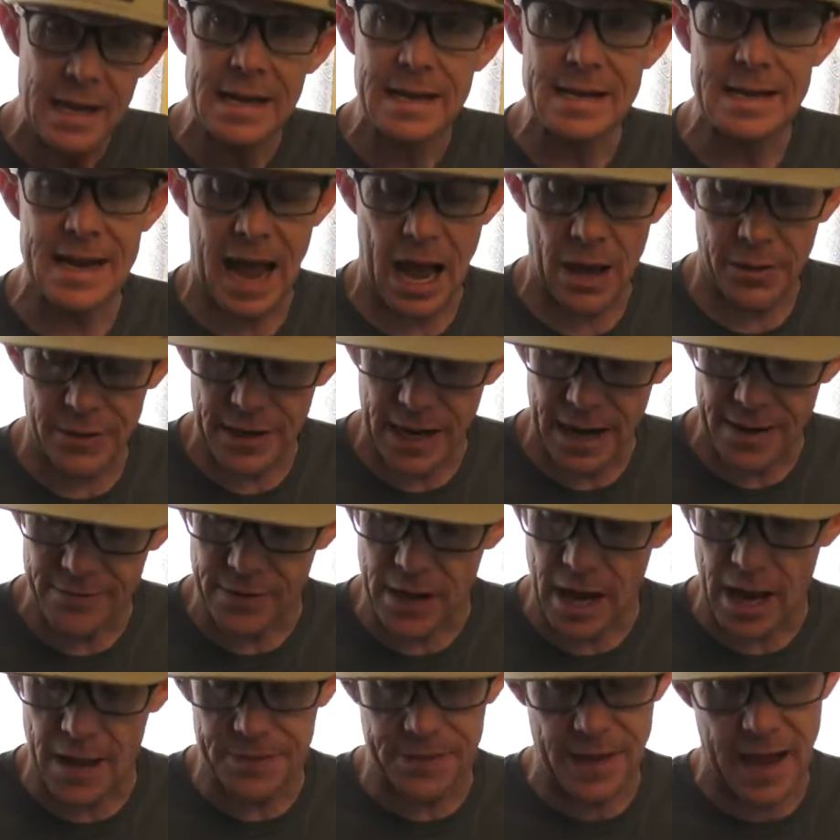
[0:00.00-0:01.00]
Now that I've
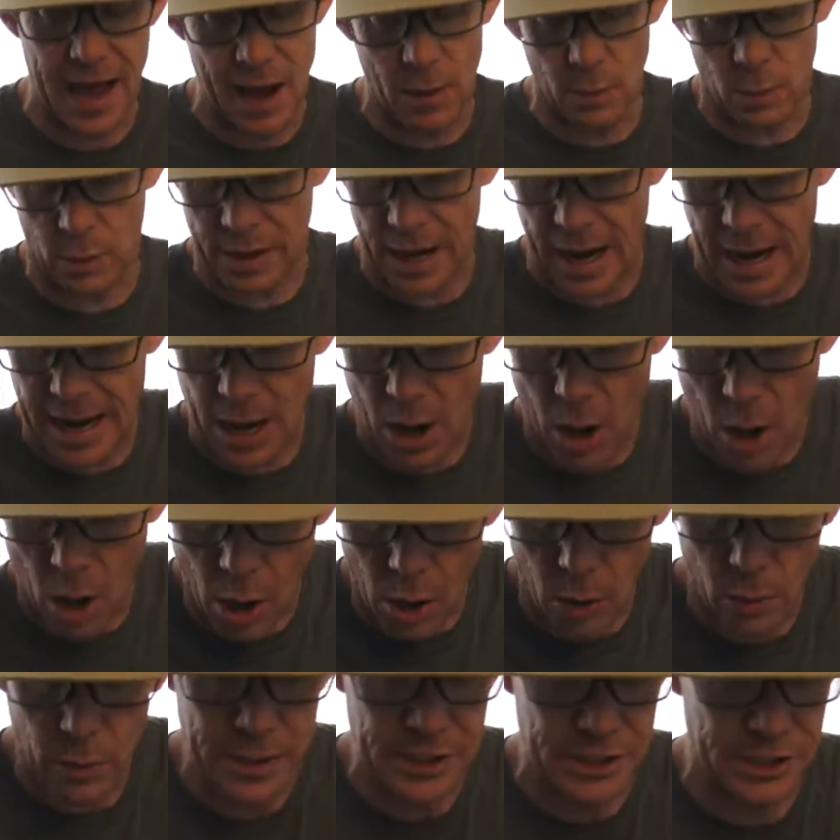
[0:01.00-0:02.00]
got that, what I
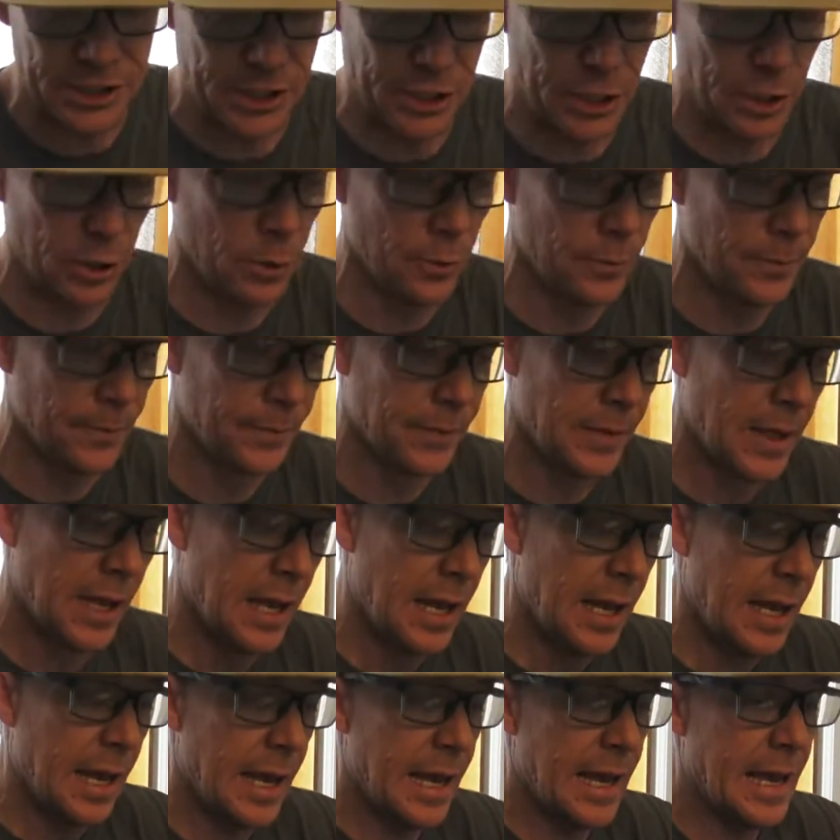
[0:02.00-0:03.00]
always do
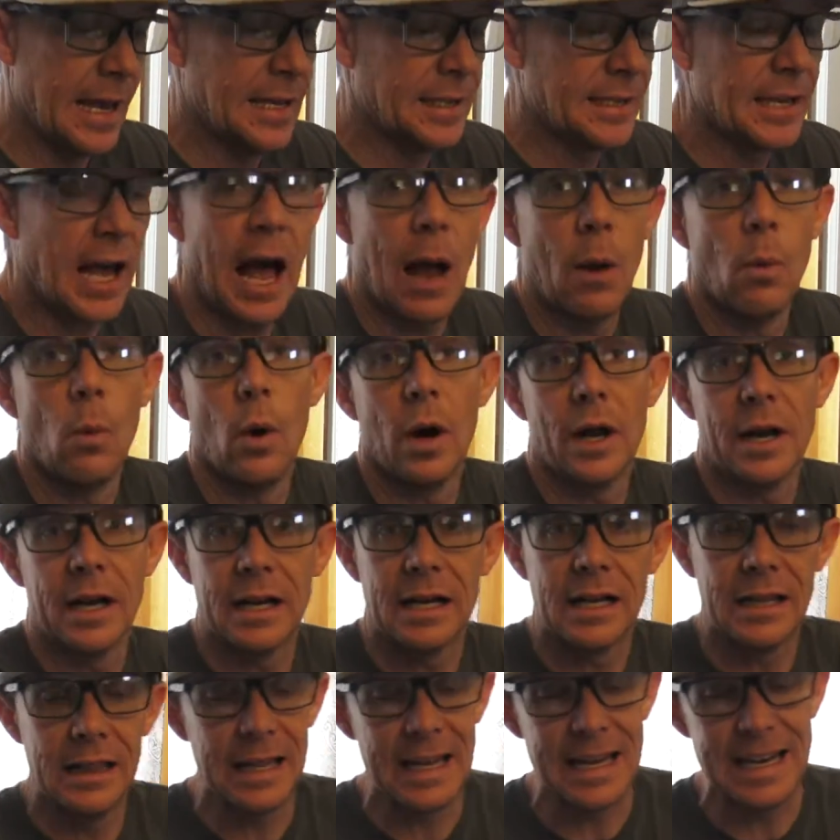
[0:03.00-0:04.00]
is I want to
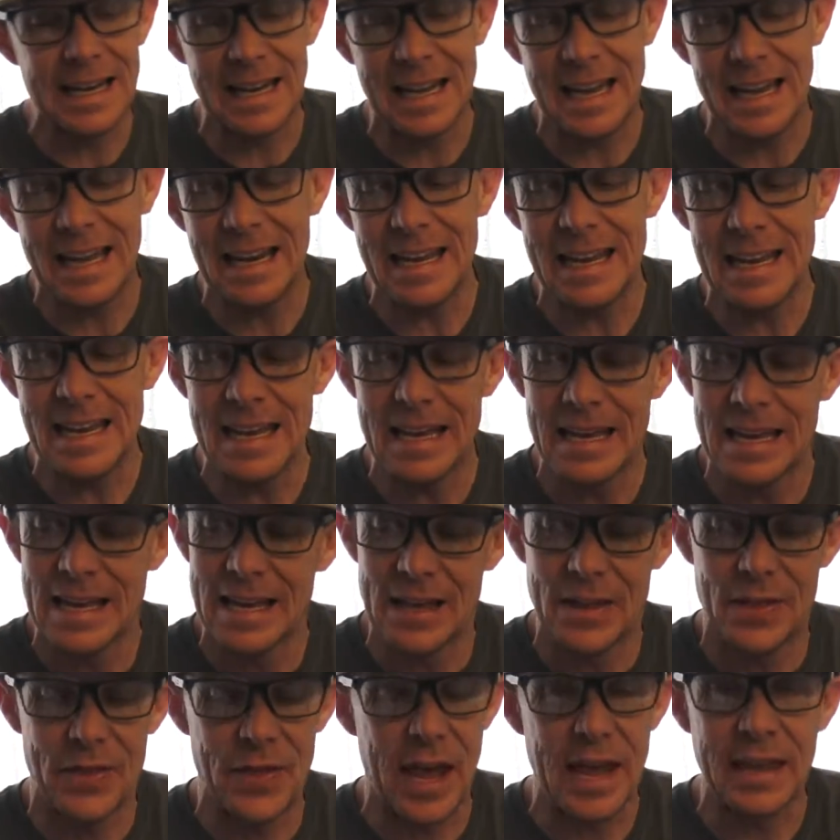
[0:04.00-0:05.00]
clean
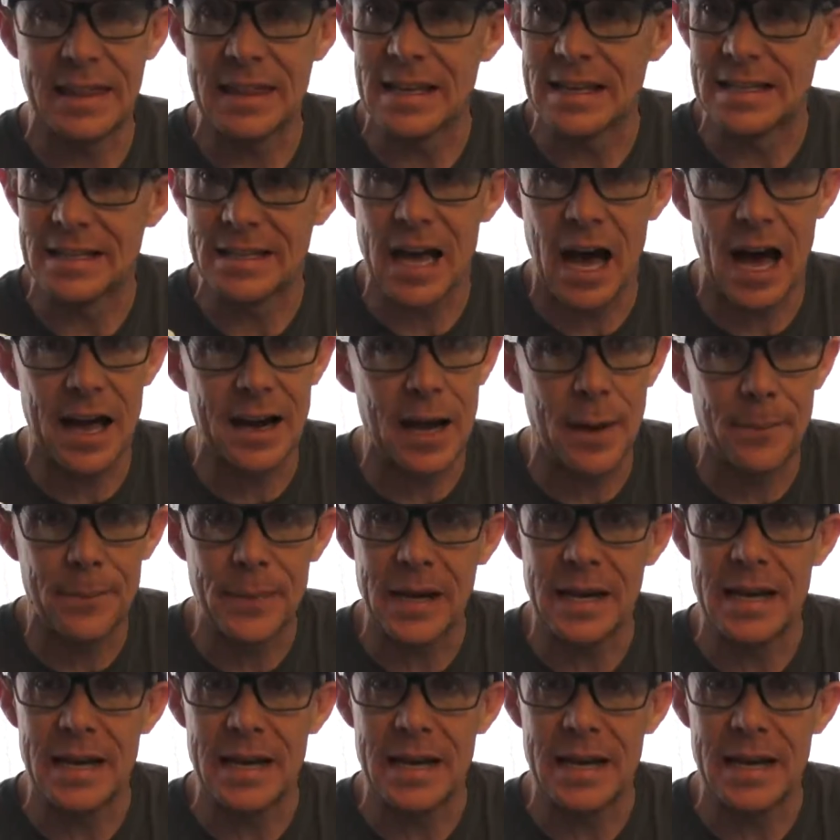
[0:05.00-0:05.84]
anything that's got up in